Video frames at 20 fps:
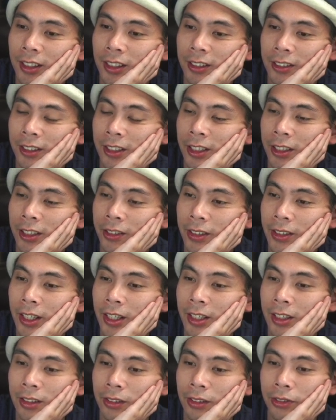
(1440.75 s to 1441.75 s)
So yeah, you've
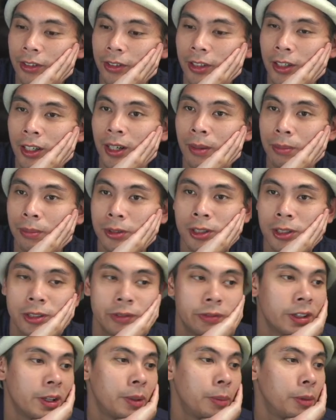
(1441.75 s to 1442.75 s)
got different
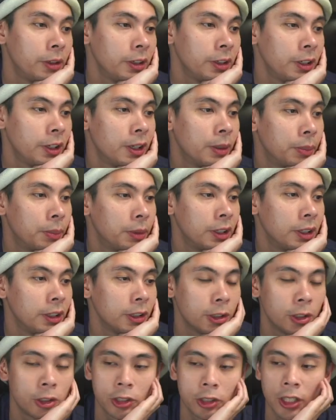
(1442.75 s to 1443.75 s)
options available here, but
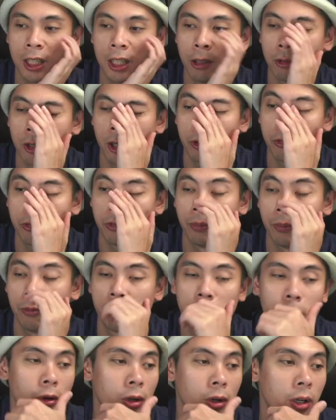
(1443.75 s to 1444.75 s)
it goes anywhere from
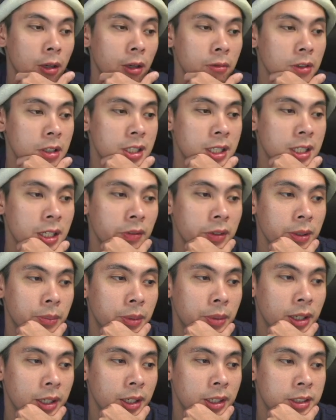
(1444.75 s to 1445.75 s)
470
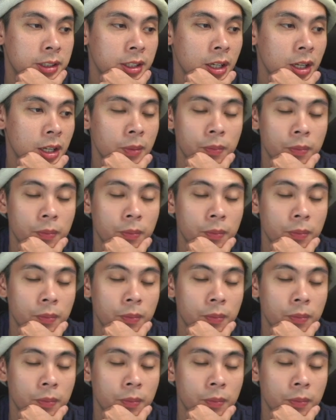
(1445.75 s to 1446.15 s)
bucks